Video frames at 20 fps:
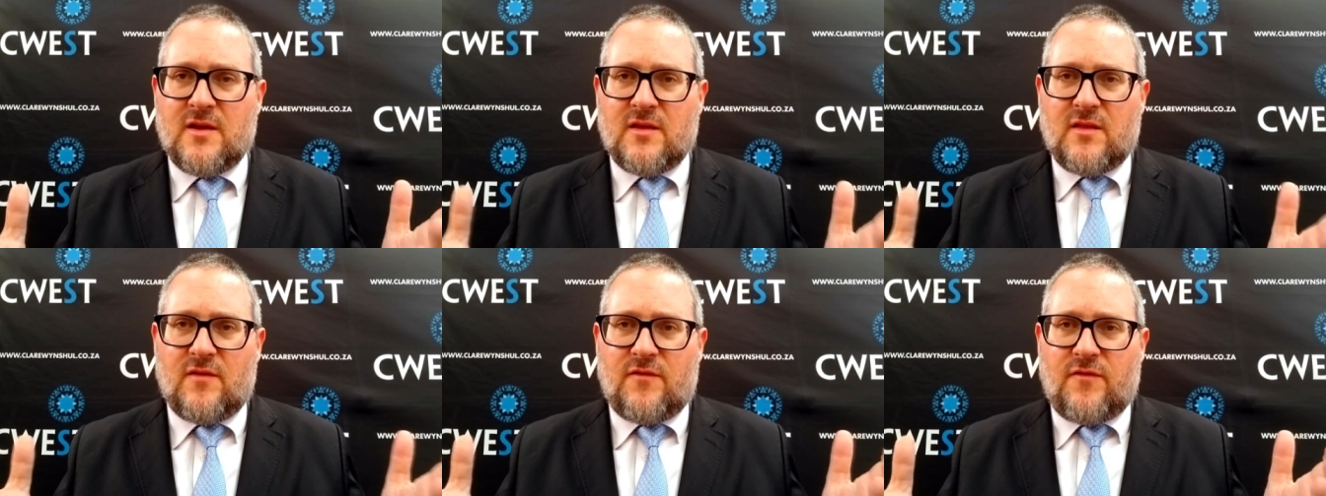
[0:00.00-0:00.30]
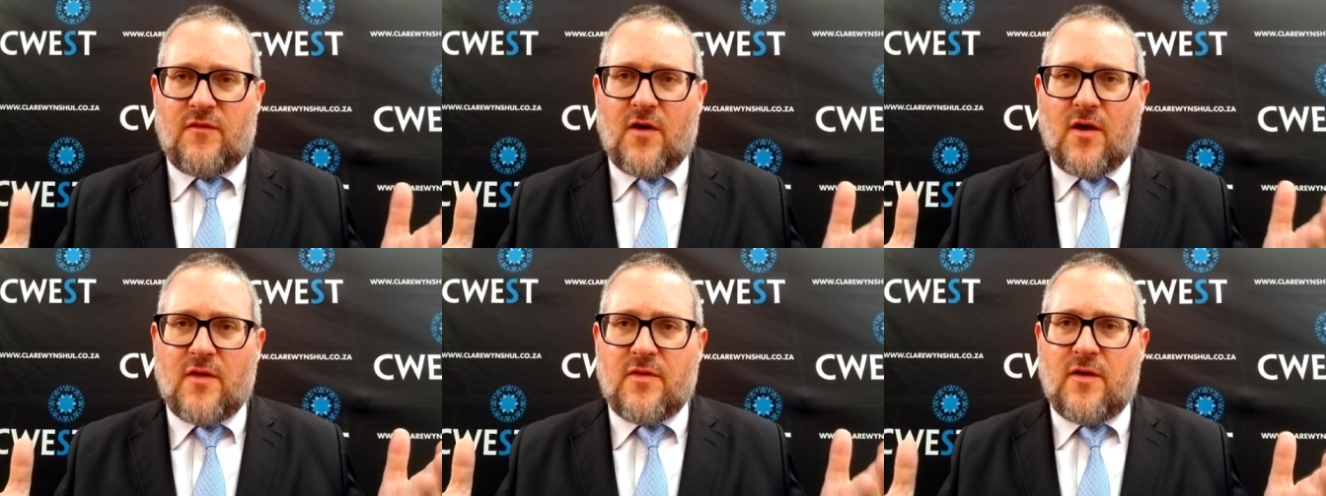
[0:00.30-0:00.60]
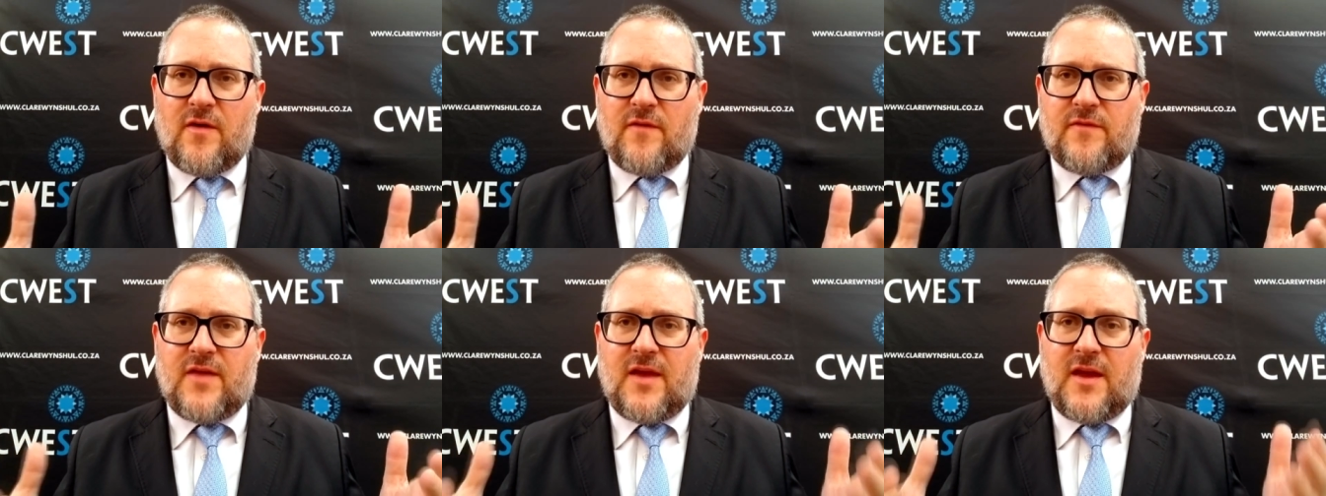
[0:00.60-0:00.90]
the father
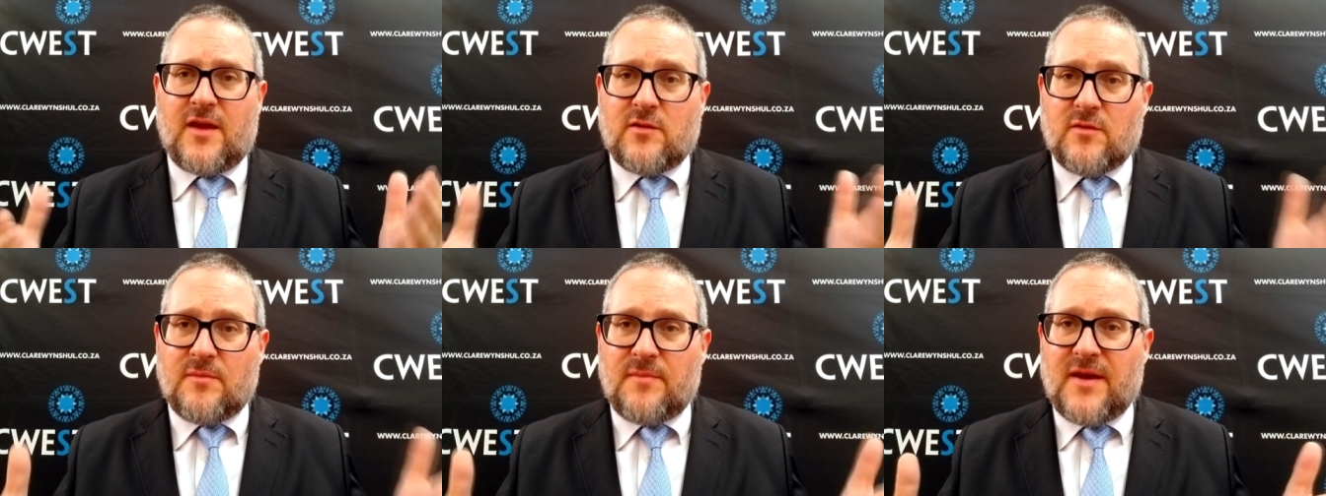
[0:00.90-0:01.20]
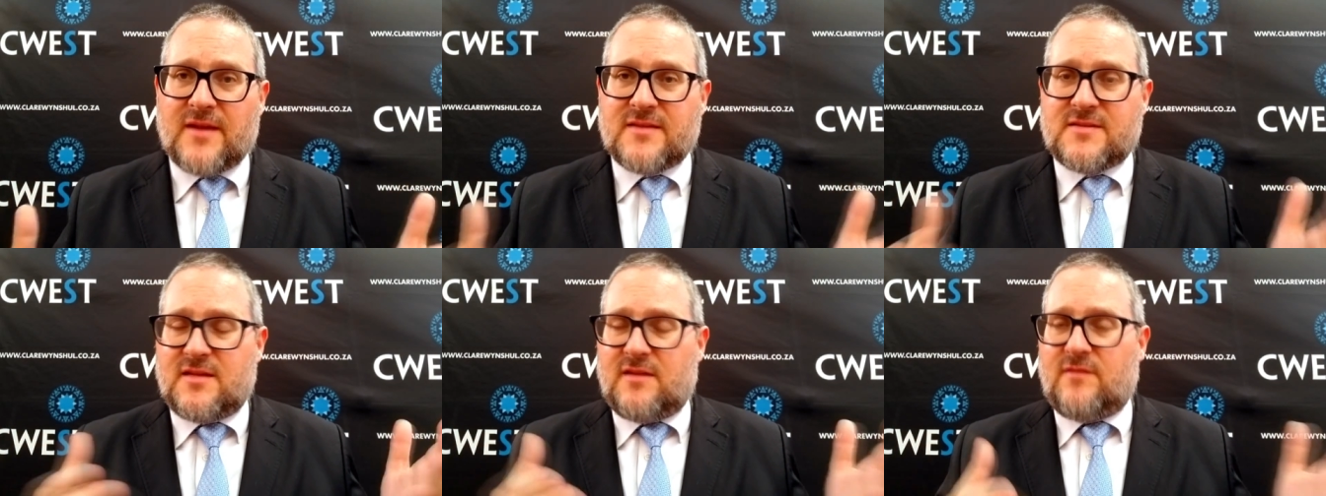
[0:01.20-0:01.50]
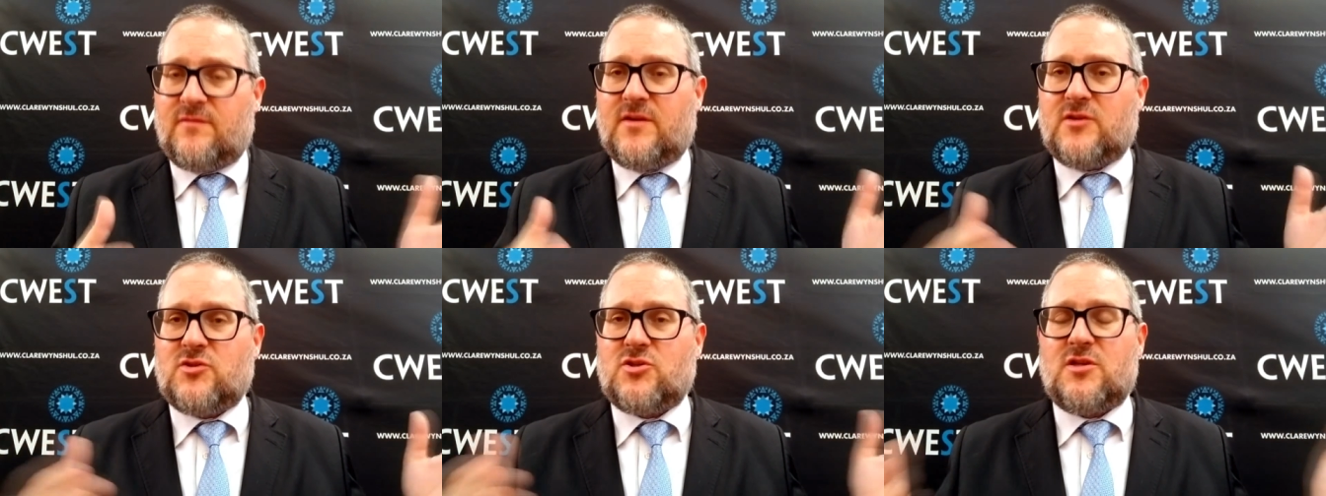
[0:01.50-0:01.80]
of the Edomites and
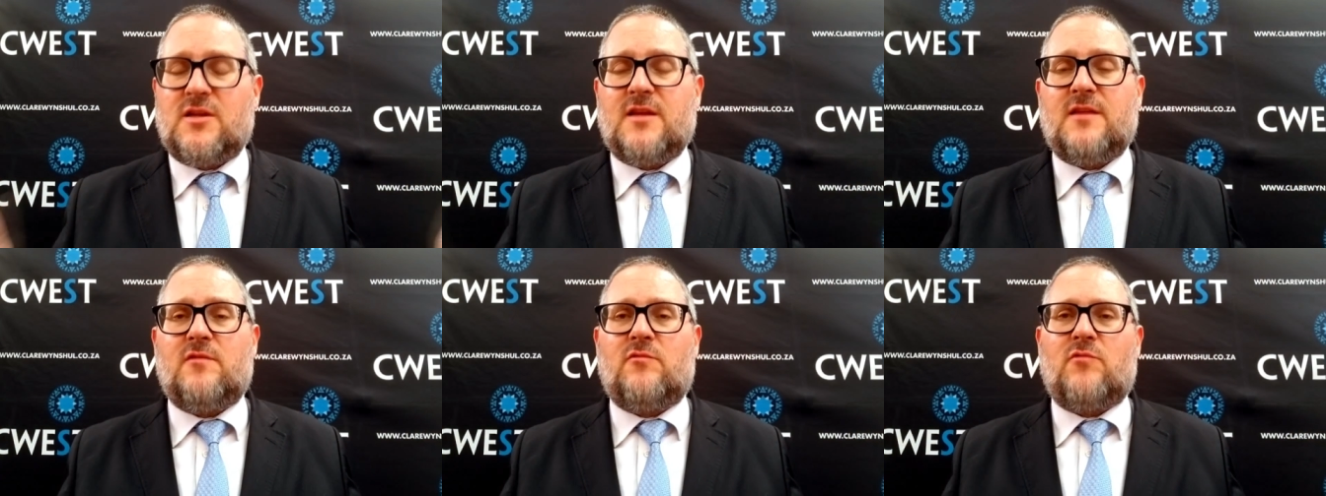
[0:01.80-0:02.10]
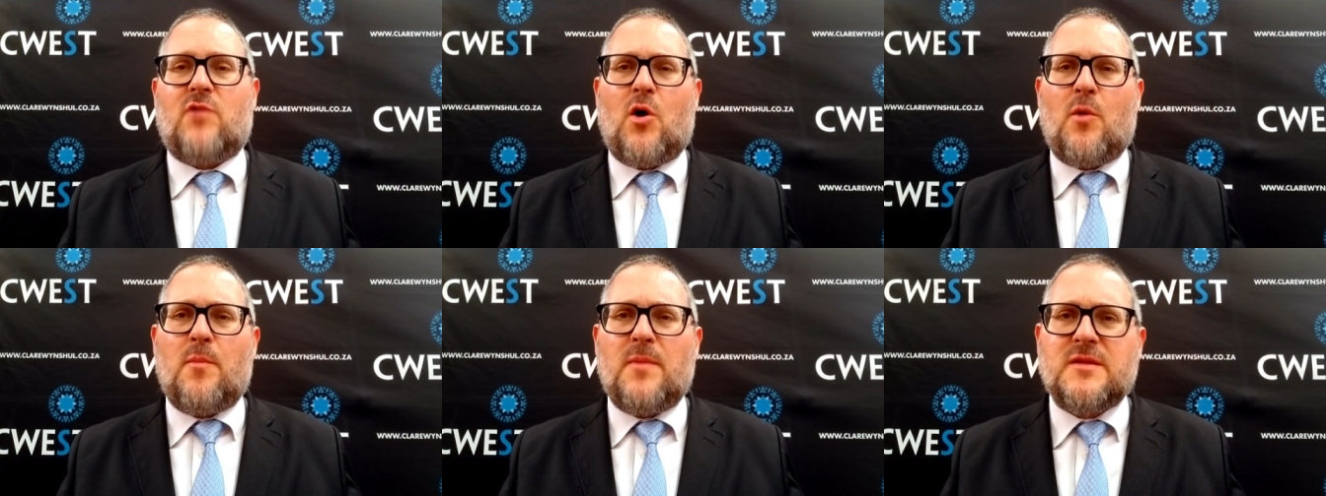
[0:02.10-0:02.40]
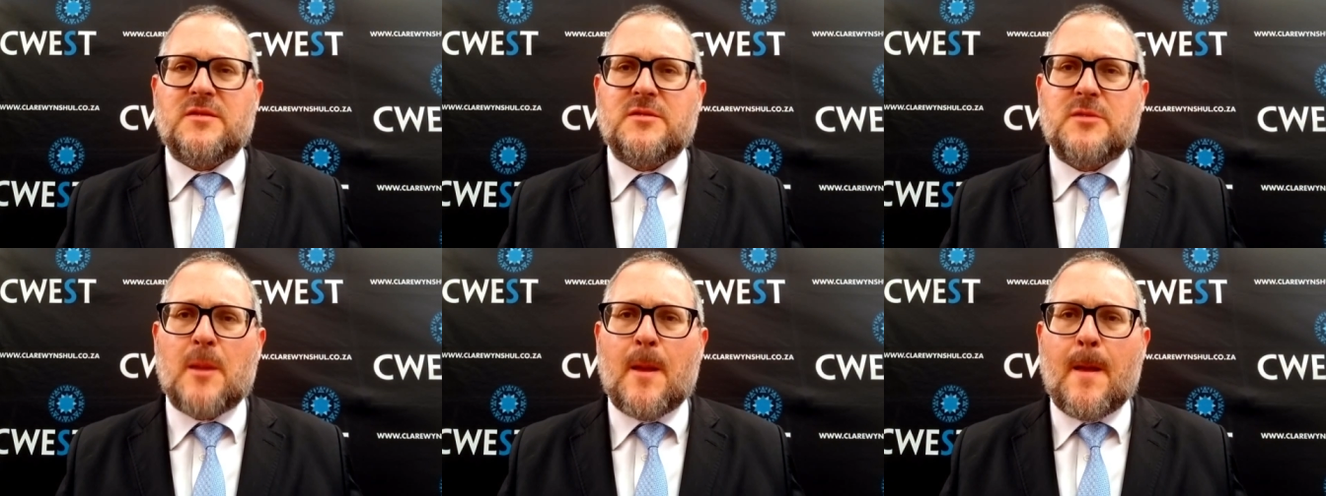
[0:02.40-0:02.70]
eventually the
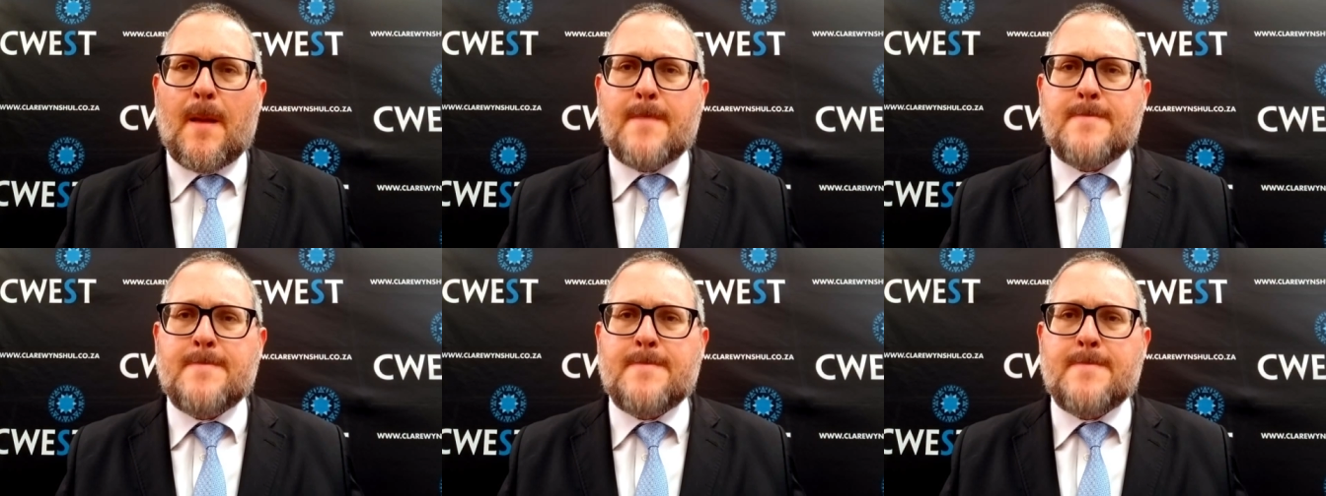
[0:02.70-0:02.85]
Romans.